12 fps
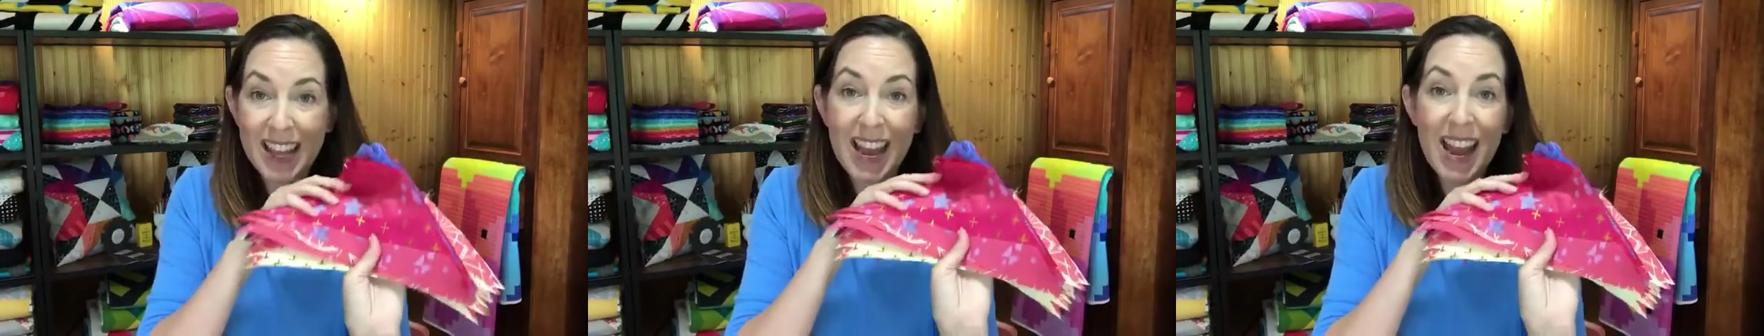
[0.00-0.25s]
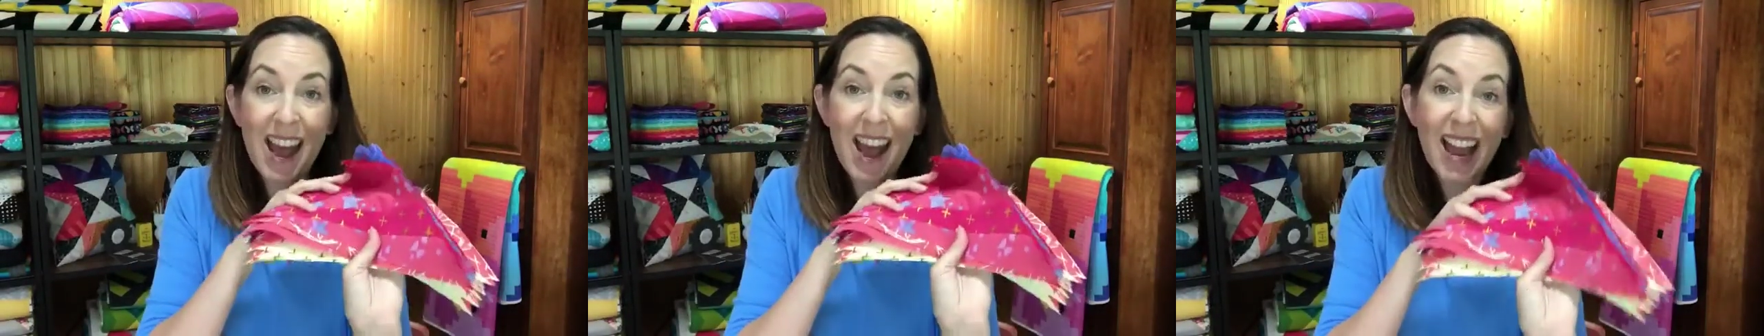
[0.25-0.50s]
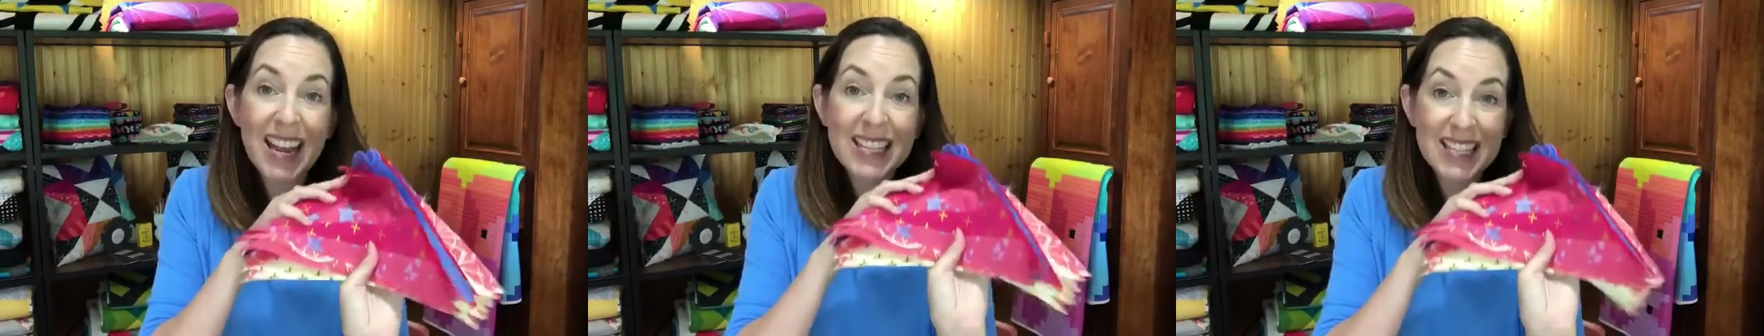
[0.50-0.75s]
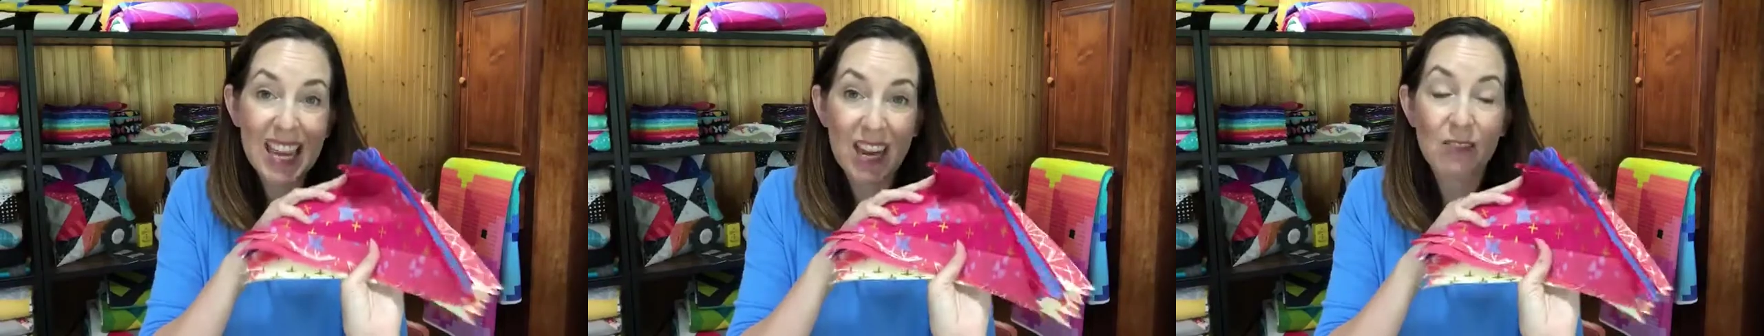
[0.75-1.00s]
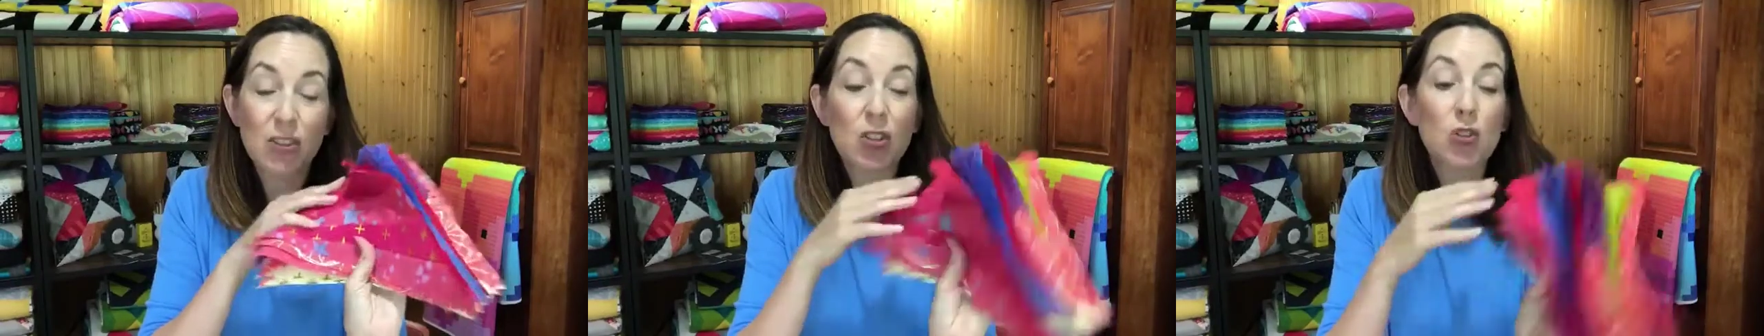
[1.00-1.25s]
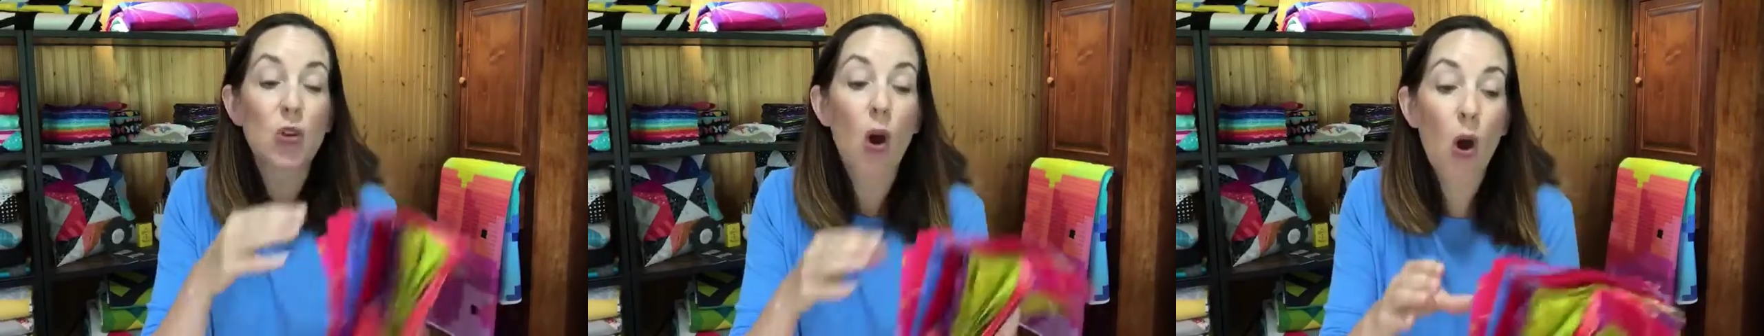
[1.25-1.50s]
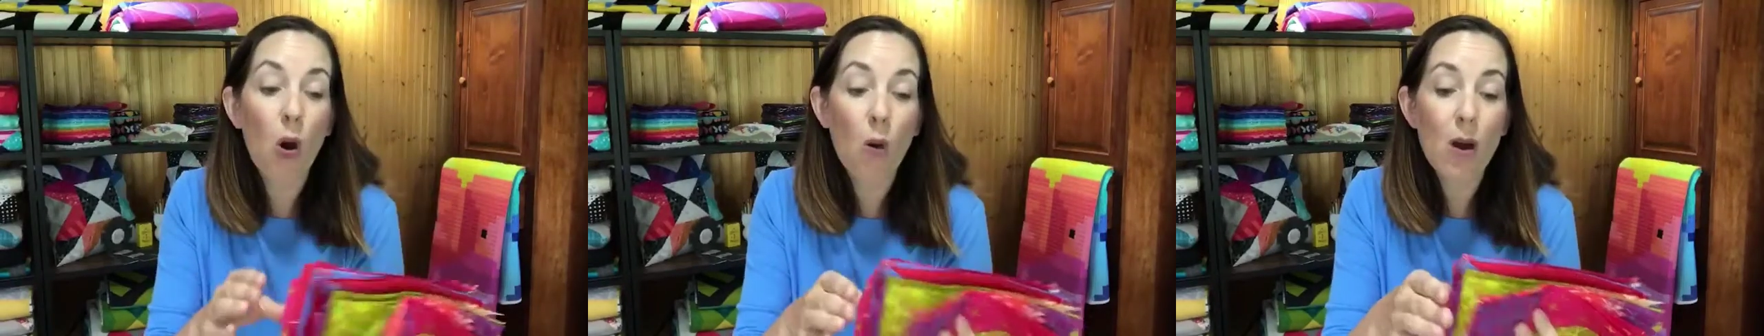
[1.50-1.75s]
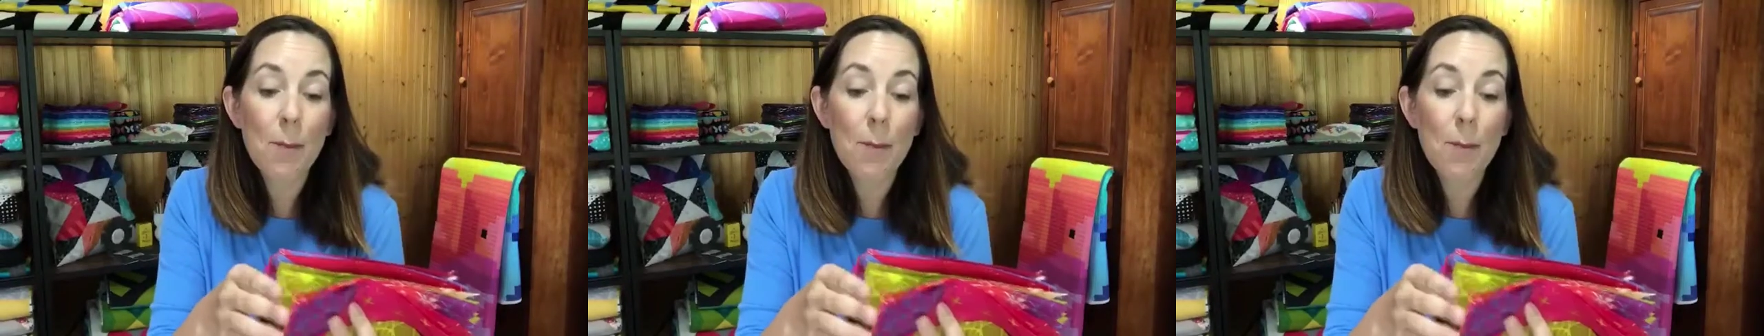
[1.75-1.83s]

and I saved so